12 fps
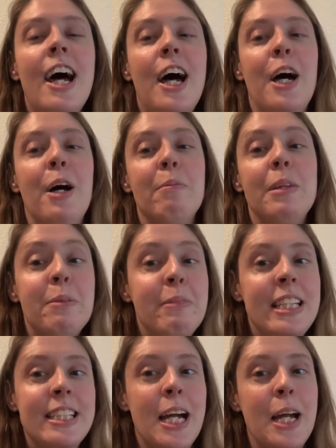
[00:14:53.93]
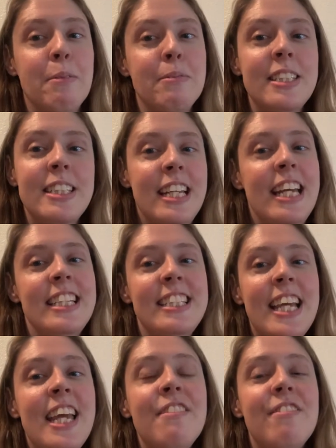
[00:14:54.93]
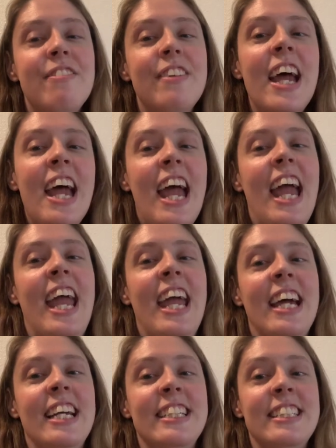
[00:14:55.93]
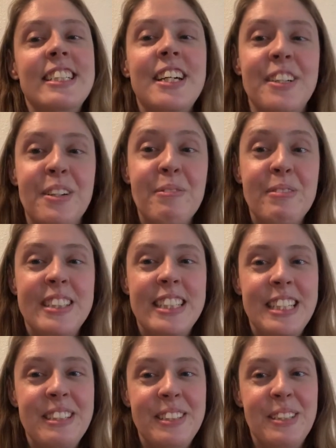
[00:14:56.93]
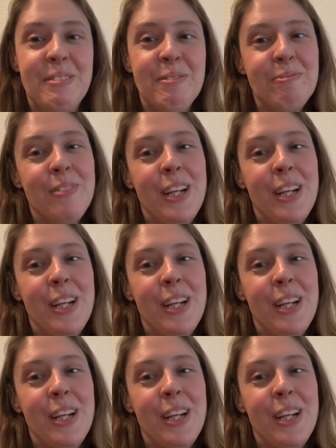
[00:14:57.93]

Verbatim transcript: Um, in the meantime, stay safe and hope to see you soon.